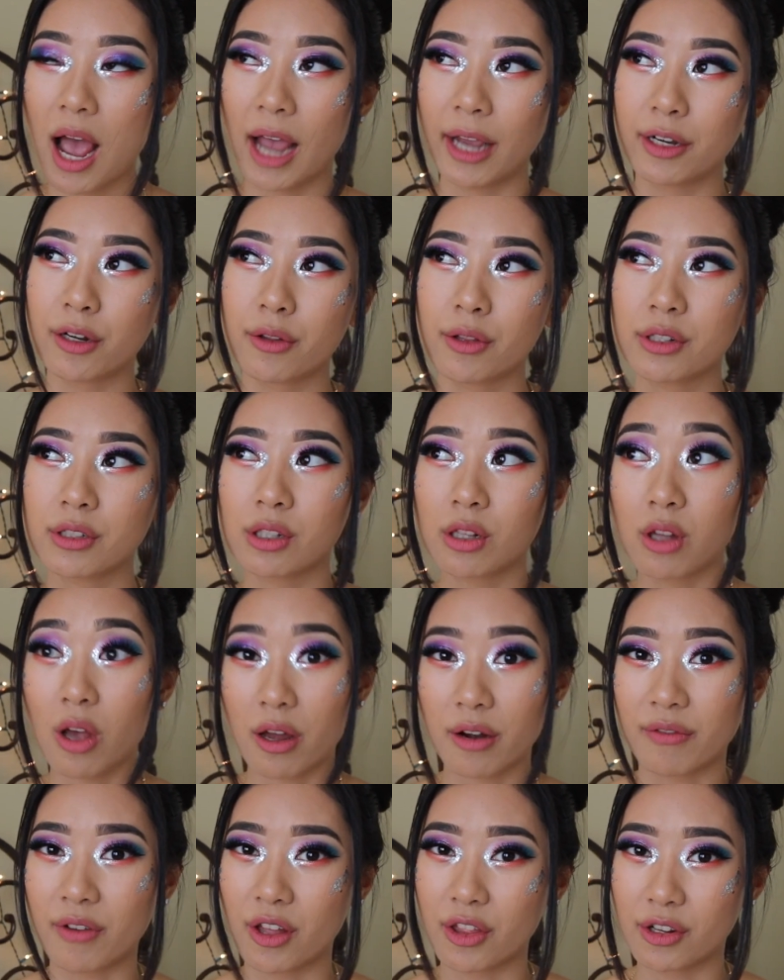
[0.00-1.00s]
I know there's a
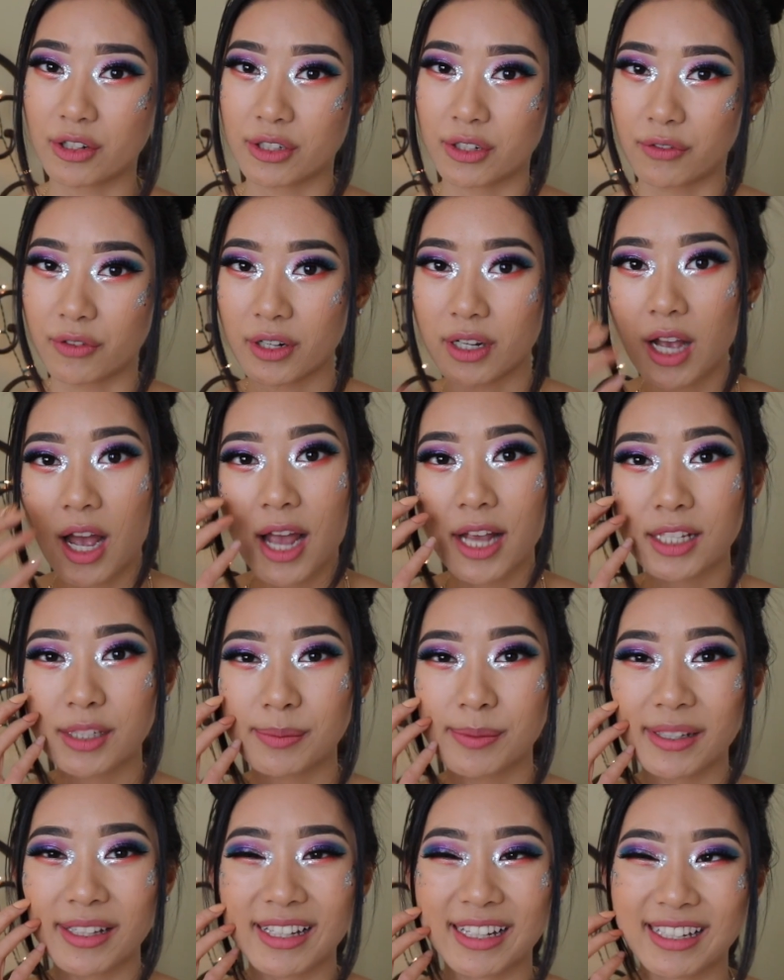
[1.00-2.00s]
lot of other different kinds,
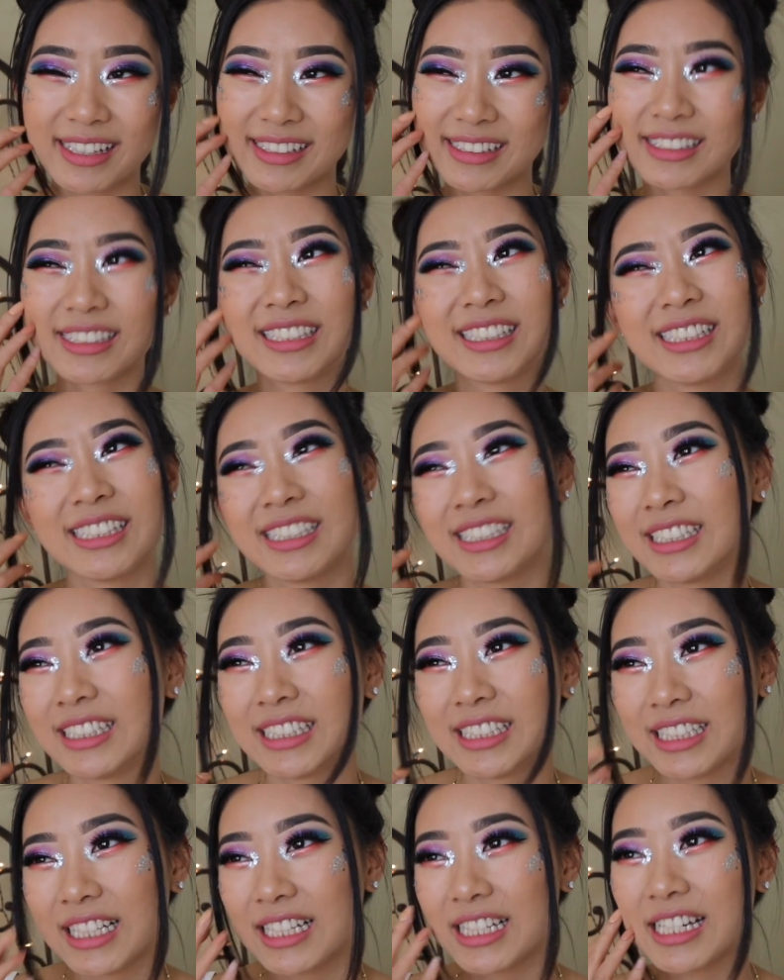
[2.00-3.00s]
but like
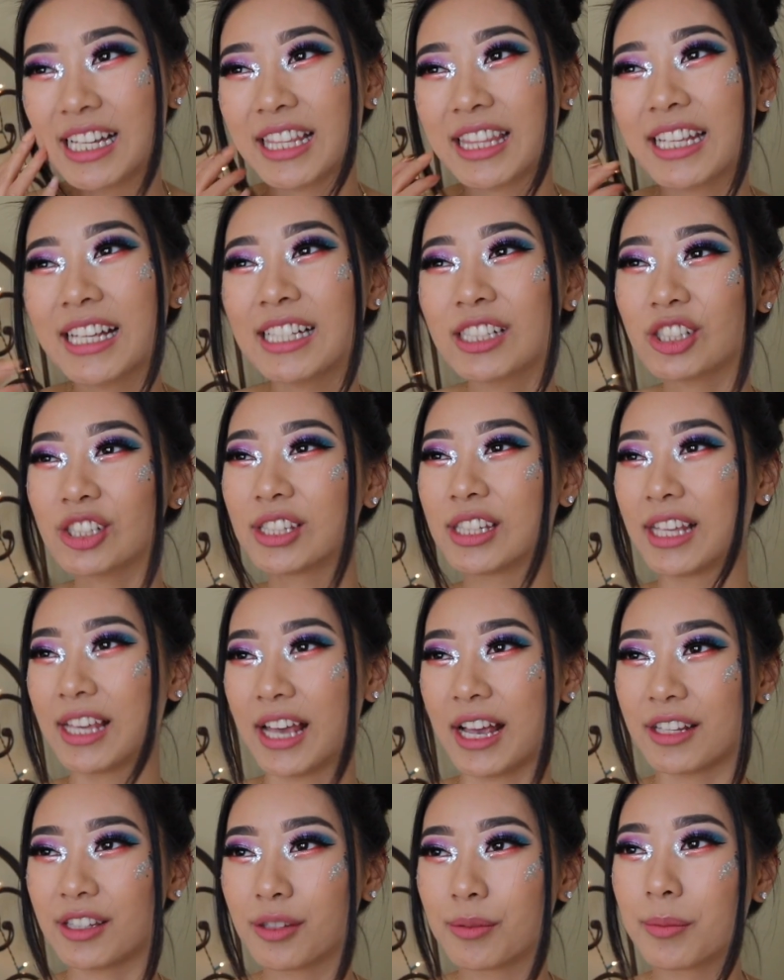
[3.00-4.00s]
nothing just
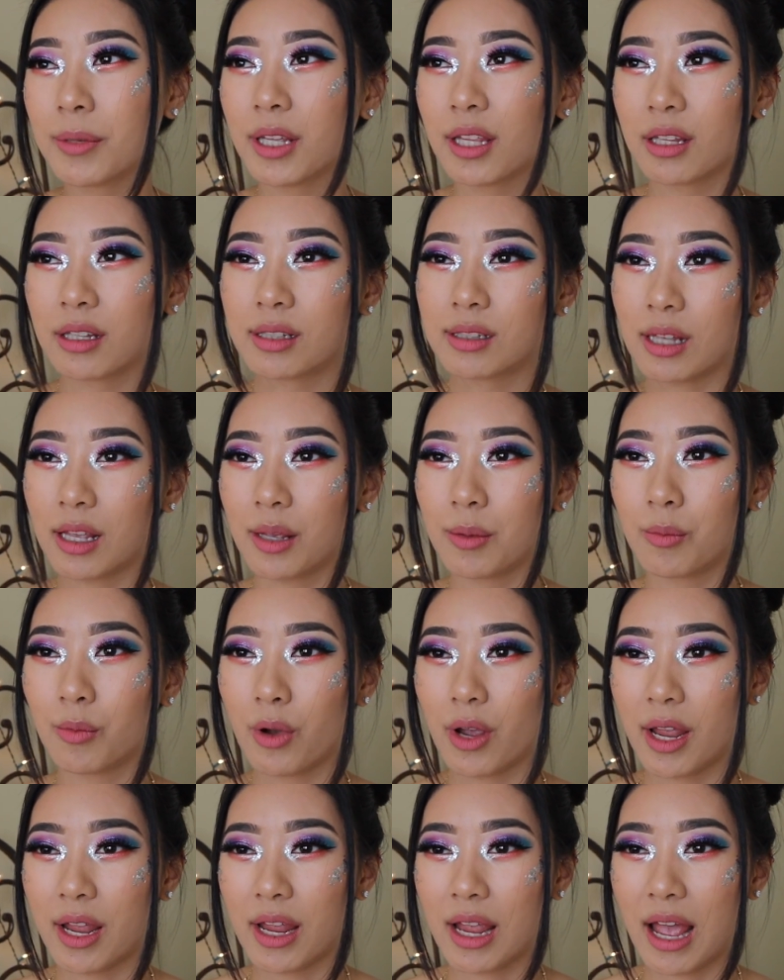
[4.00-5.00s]
gets me the same
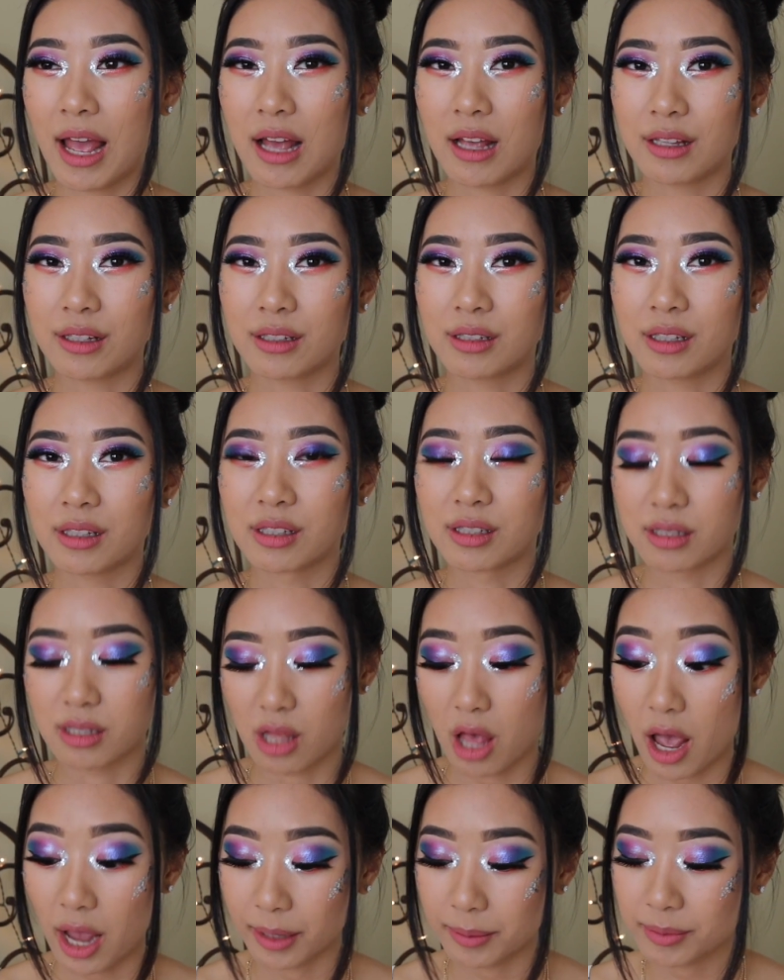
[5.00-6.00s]
way as
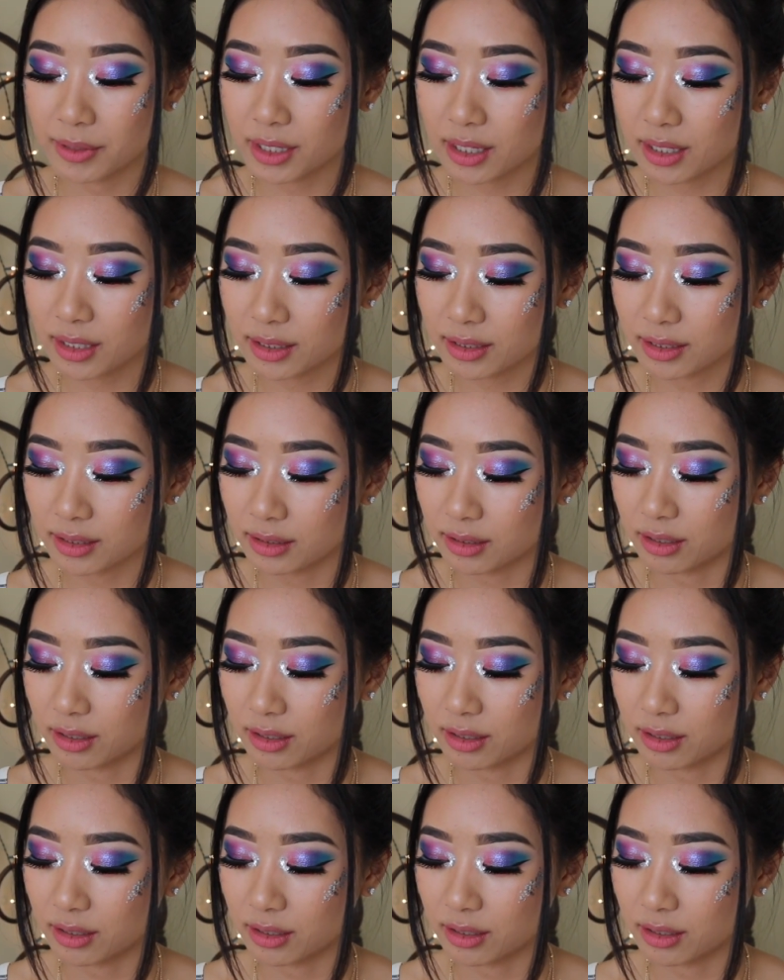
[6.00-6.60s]
slime does.